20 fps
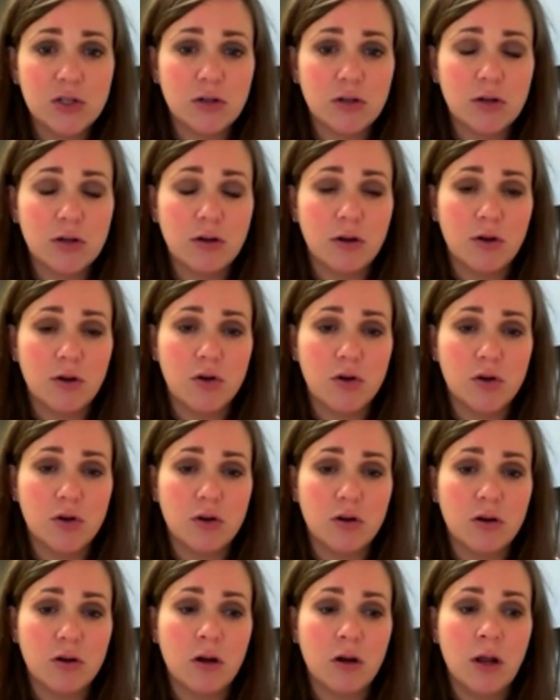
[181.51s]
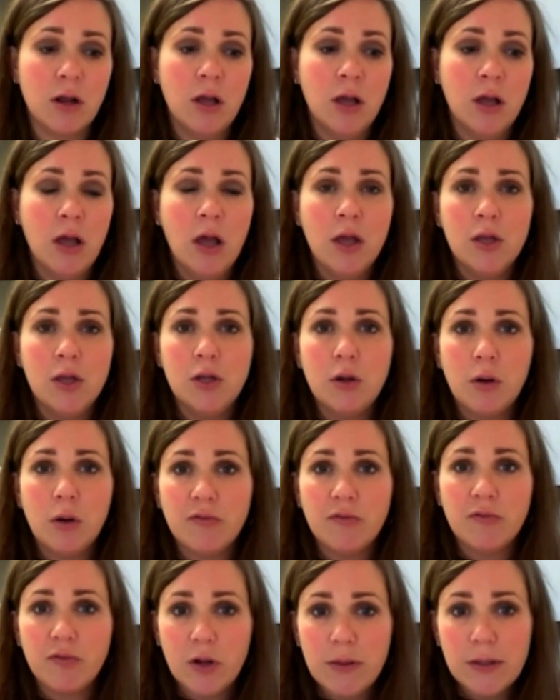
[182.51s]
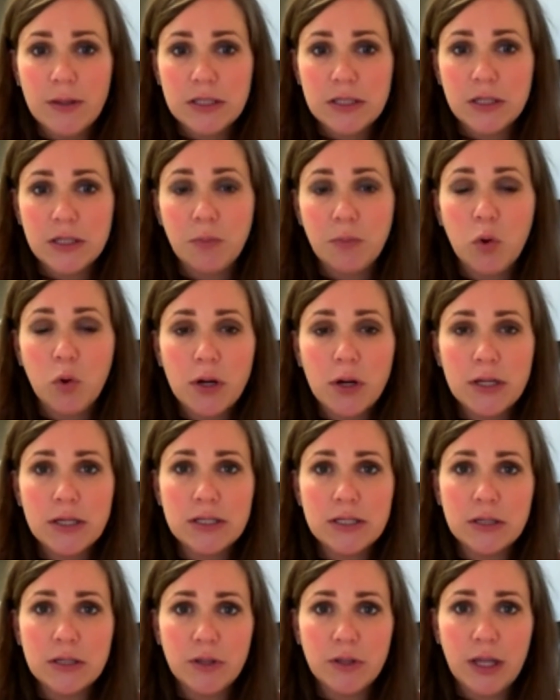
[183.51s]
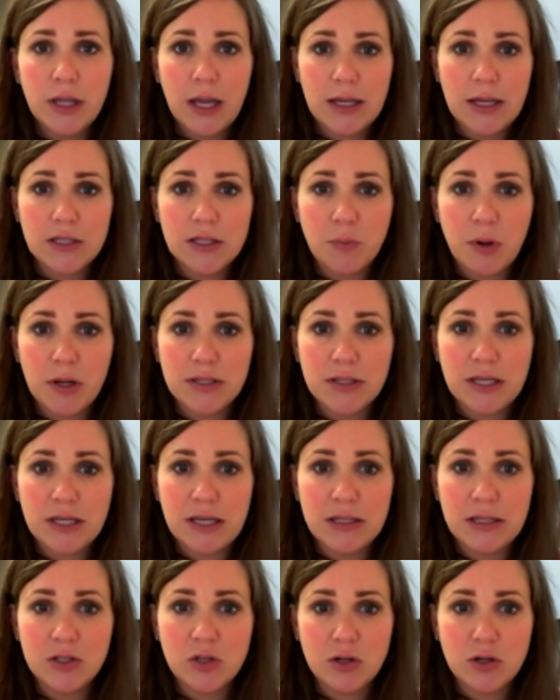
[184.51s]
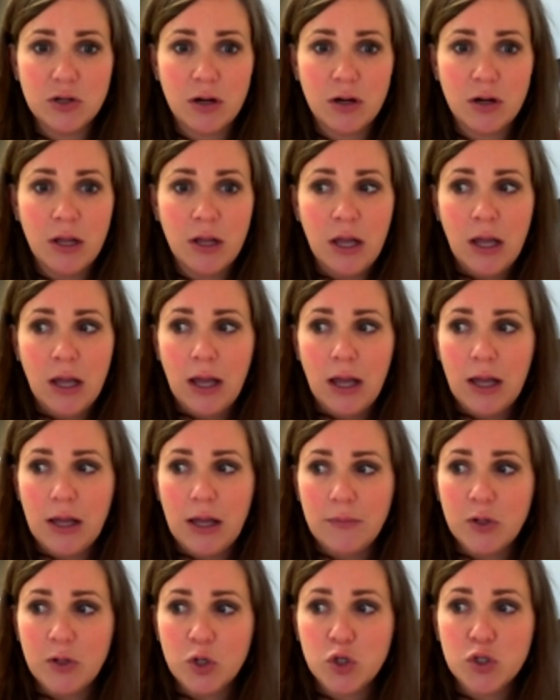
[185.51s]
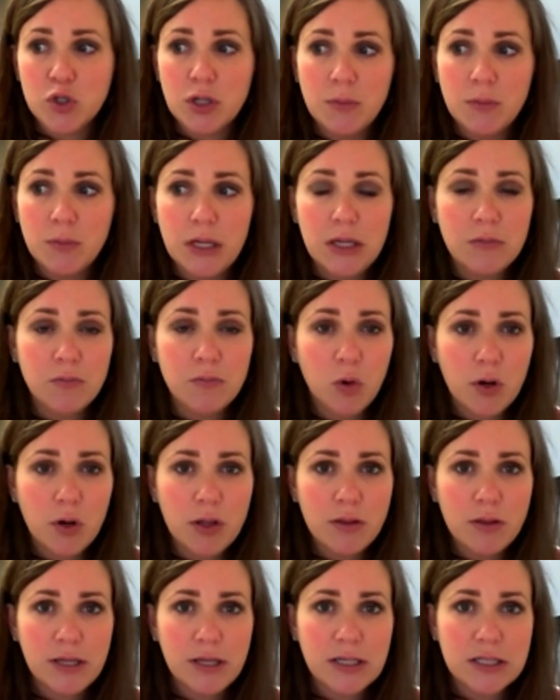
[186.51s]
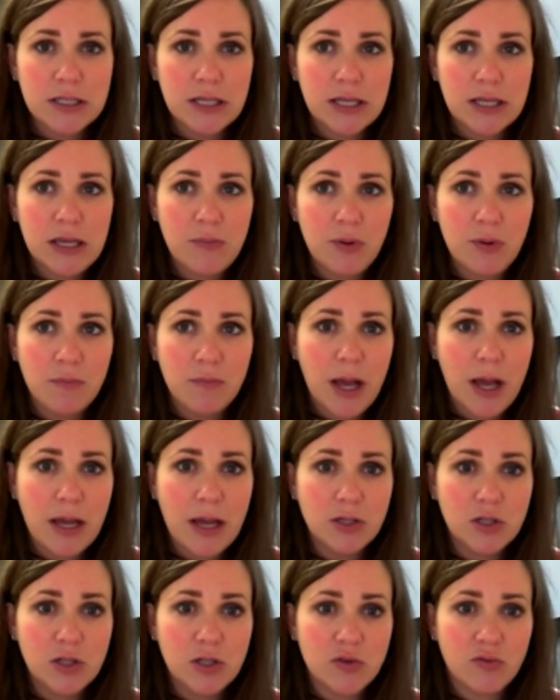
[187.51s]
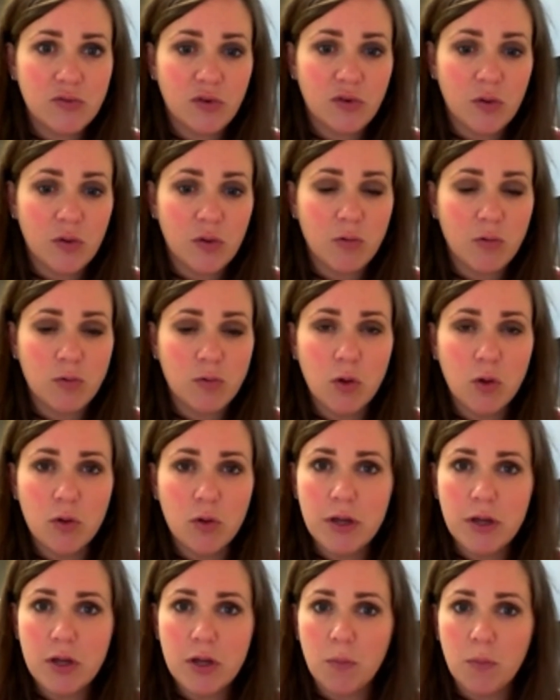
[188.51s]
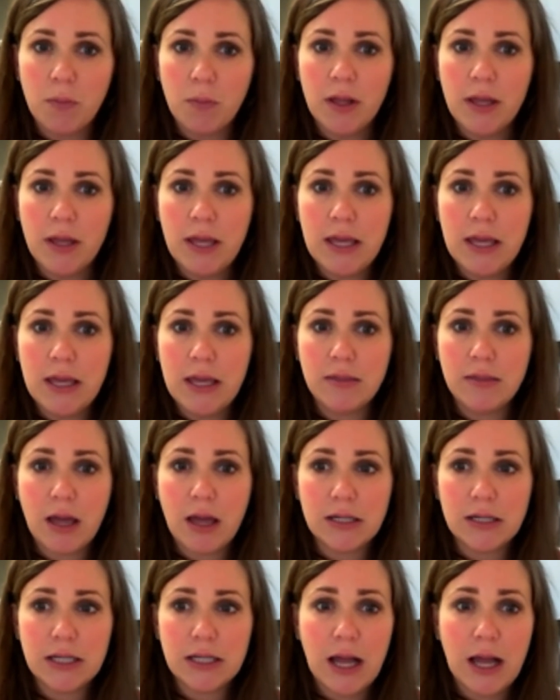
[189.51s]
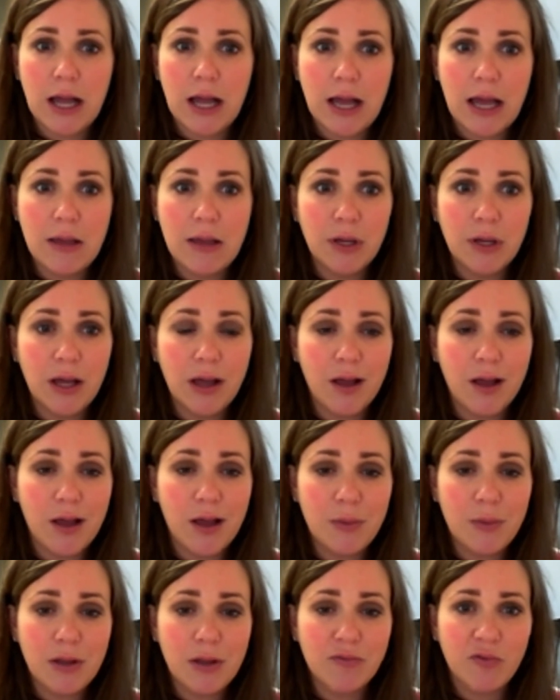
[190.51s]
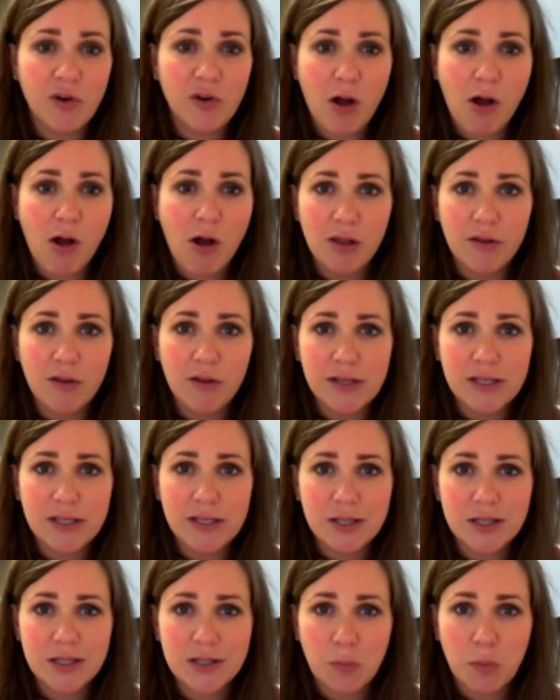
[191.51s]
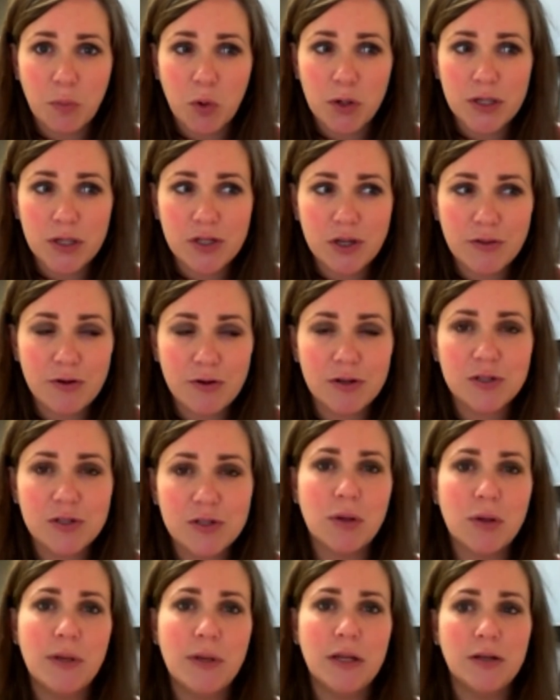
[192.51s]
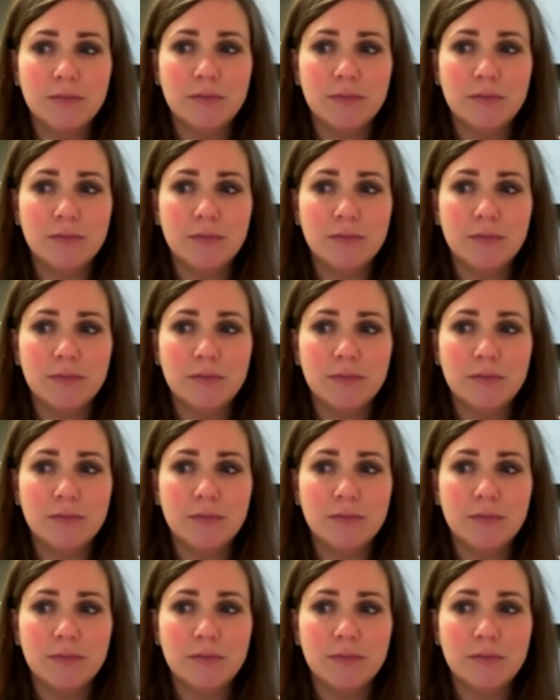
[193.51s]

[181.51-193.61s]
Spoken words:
or you're, a friend that's supporting someone that has breast cancer, there's so many important things to keep in mind just for the role that you're playing at that time, and for all of us to support each other as women.